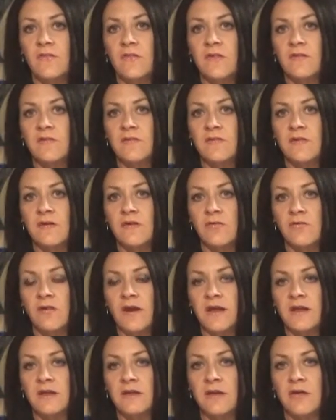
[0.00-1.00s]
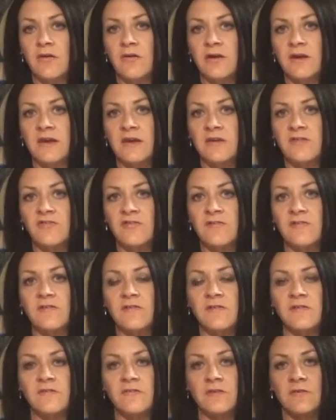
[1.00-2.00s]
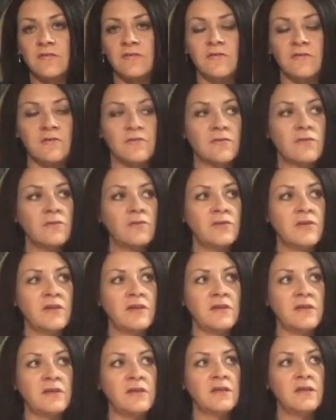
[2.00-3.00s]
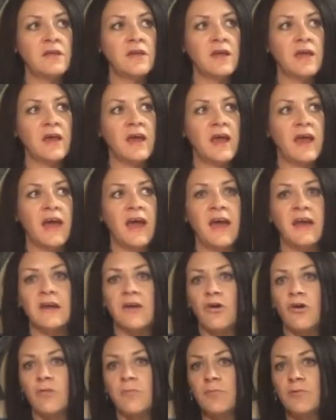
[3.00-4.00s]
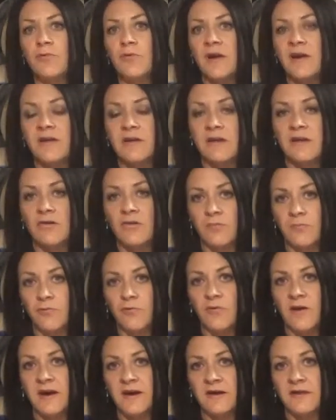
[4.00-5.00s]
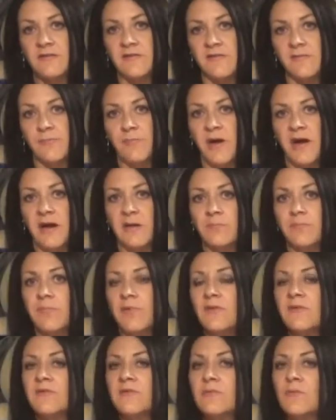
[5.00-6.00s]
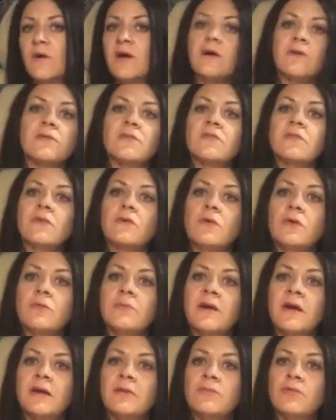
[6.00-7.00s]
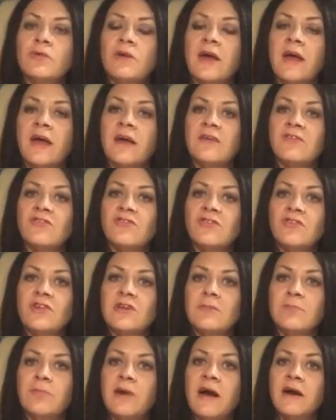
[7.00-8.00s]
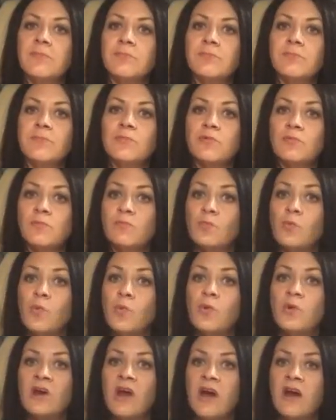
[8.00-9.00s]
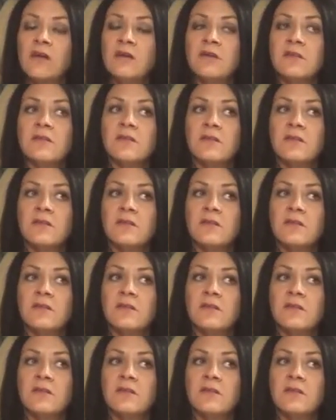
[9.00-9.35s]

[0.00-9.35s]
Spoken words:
the cigarette lighter just in the Suzuki, and it can operate as a pump as well, so I'm able to actually pump water